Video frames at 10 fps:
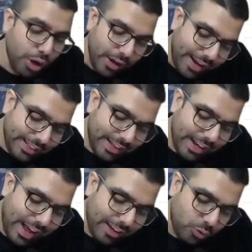And the
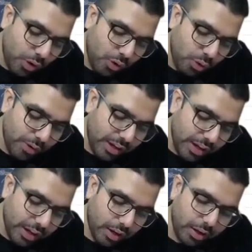last one over
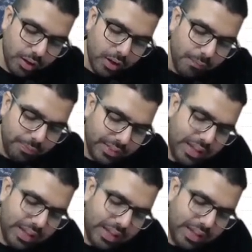here, the